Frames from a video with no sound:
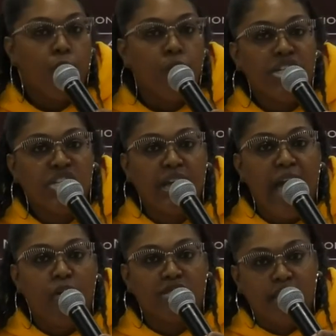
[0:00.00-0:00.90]

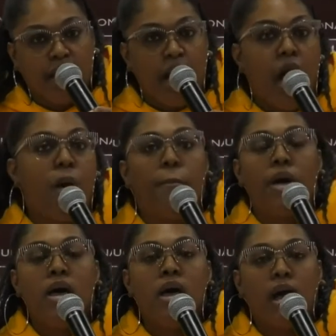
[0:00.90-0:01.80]
reaching out, say,
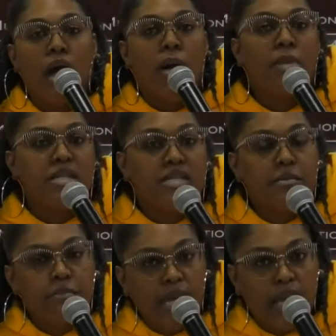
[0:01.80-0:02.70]
Come, come
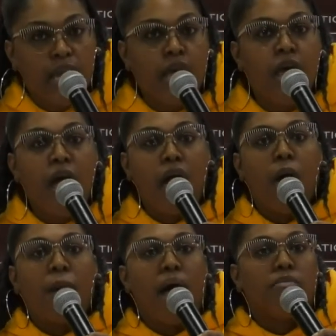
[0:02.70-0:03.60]
unto me.
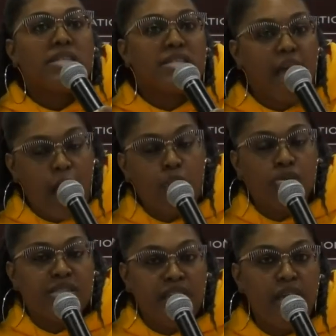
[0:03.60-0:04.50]
Um, I'm, I
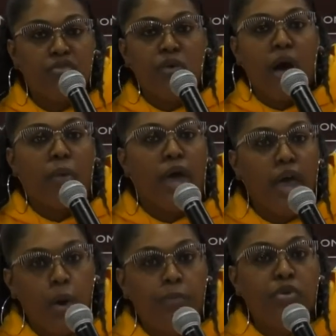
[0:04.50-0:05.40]
will save you. I will
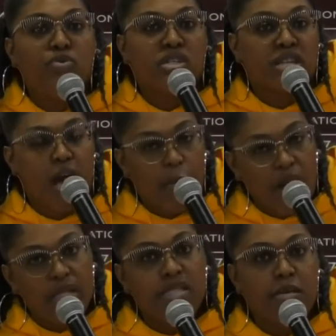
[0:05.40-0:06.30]
help you. Just
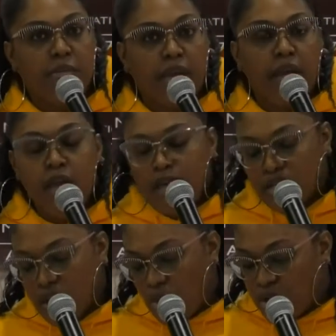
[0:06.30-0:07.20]
come unto me.
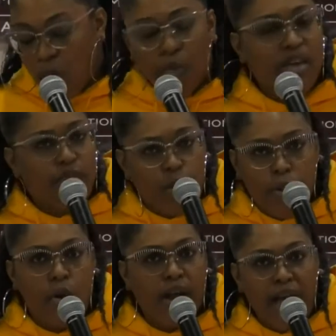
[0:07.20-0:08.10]
So don't give
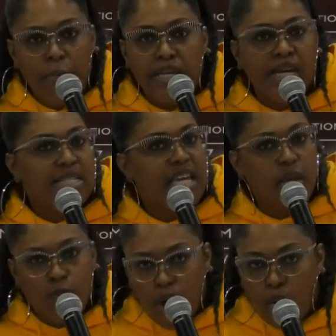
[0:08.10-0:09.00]
up on God because
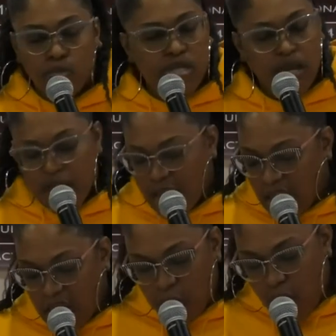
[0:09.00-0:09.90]
He won't. He